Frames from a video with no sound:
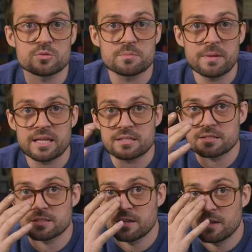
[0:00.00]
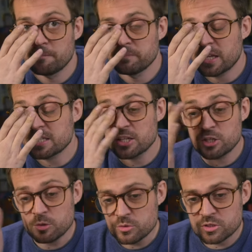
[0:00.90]
space, as it
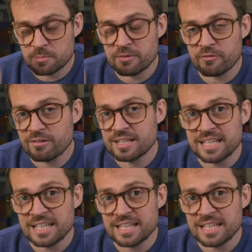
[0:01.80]
used to be very